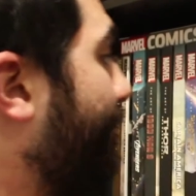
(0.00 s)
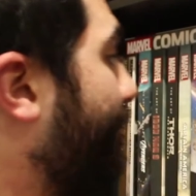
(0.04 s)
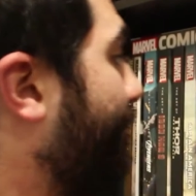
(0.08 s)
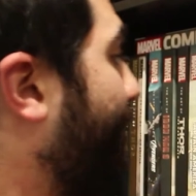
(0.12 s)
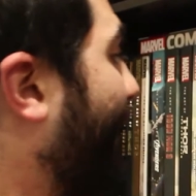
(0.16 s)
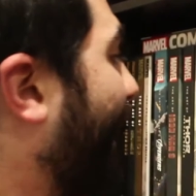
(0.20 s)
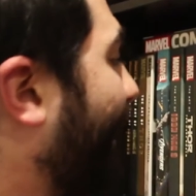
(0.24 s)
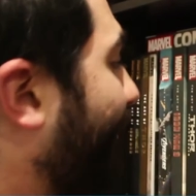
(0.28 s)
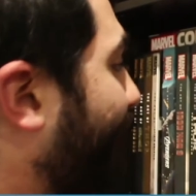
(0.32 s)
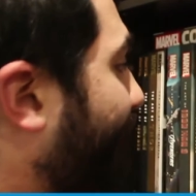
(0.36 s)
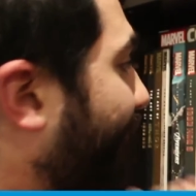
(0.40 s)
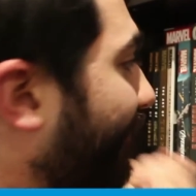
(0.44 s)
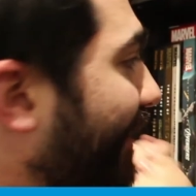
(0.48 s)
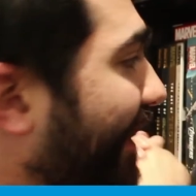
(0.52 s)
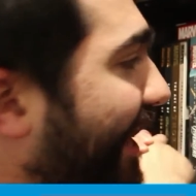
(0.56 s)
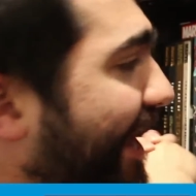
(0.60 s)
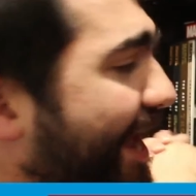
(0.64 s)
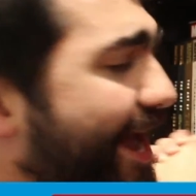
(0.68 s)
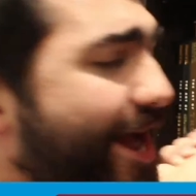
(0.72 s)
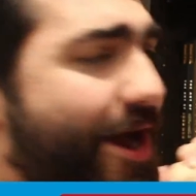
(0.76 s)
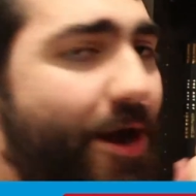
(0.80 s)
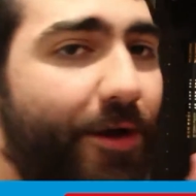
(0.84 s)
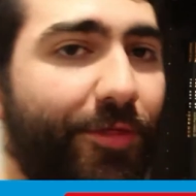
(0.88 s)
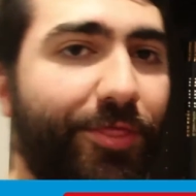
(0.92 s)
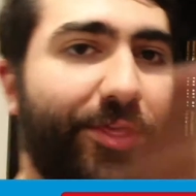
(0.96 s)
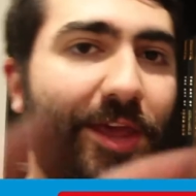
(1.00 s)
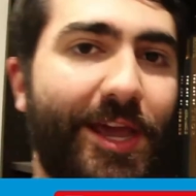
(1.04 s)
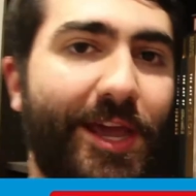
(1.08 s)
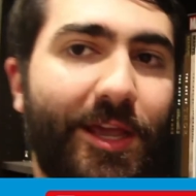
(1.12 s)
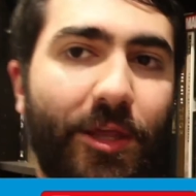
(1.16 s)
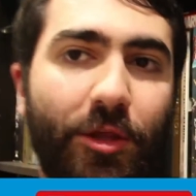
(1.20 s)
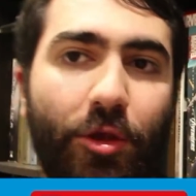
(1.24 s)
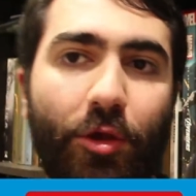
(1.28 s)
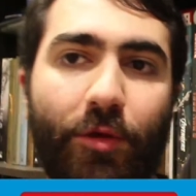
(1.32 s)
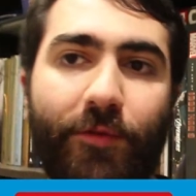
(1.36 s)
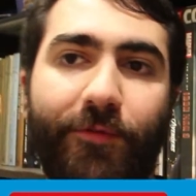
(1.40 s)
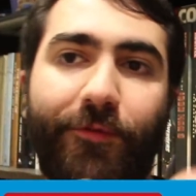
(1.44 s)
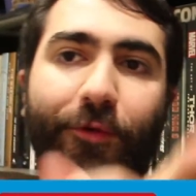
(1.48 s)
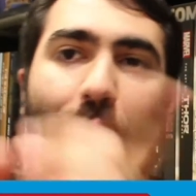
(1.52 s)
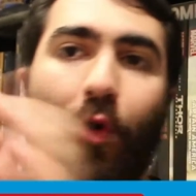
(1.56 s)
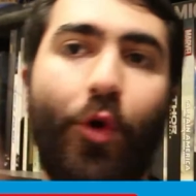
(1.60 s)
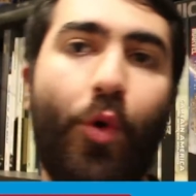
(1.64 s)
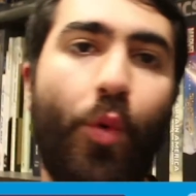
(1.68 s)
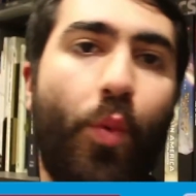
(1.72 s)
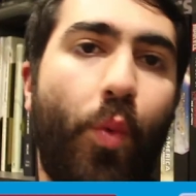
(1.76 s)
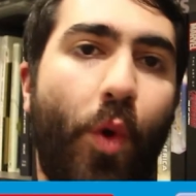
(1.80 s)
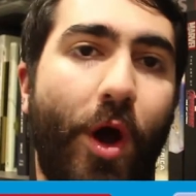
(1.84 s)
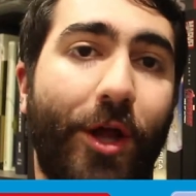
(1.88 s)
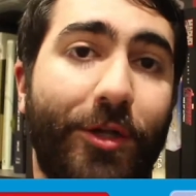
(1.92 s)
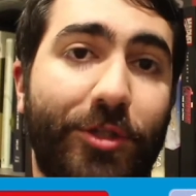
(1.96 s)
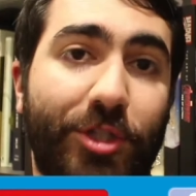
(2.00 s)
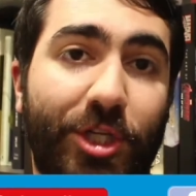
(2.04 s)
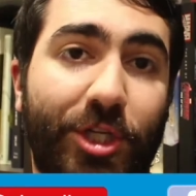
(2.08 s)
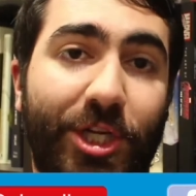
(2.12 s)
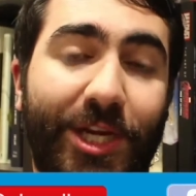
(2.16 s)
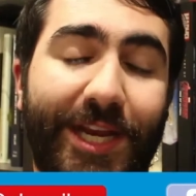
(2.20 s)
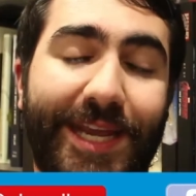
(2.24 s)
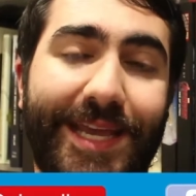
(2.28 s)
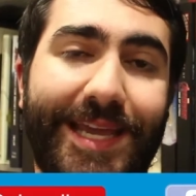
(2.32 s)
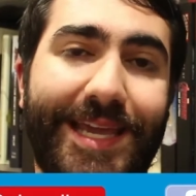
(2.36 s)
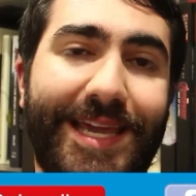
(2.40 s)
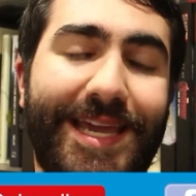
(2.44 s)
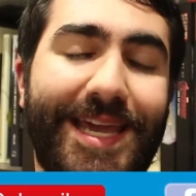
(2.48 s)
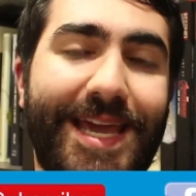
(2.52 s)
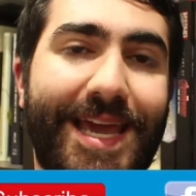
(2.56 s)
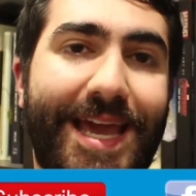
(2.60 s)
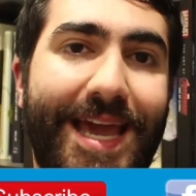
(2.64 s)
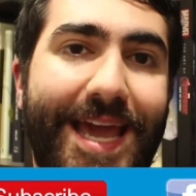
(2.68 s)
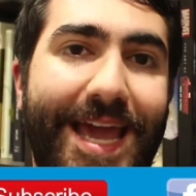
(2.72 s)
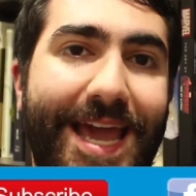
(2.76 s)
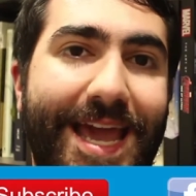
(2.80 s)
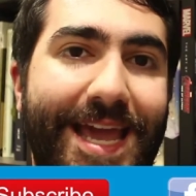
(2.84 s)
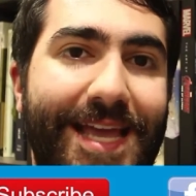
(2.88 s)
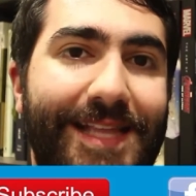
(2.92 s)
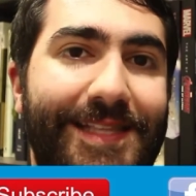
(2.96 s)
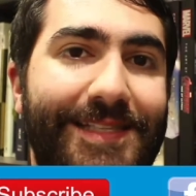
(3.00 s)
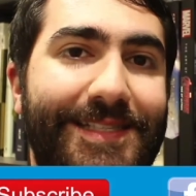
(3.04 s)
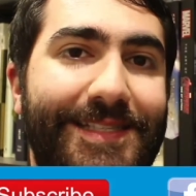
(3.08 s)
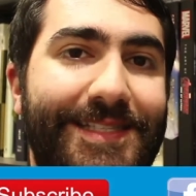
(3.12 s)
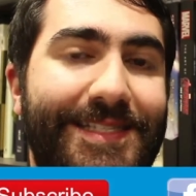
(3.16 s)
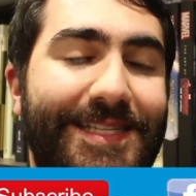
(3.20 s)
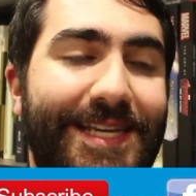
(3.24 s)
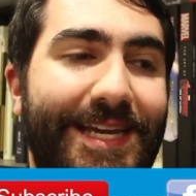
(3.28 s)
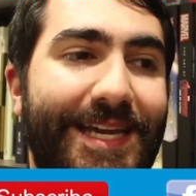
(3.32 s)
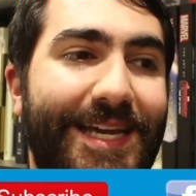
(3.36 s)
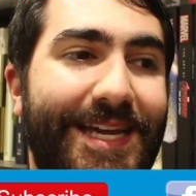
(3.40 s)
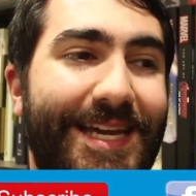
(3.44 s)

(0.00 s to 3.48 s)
But for now, thank you for watching, and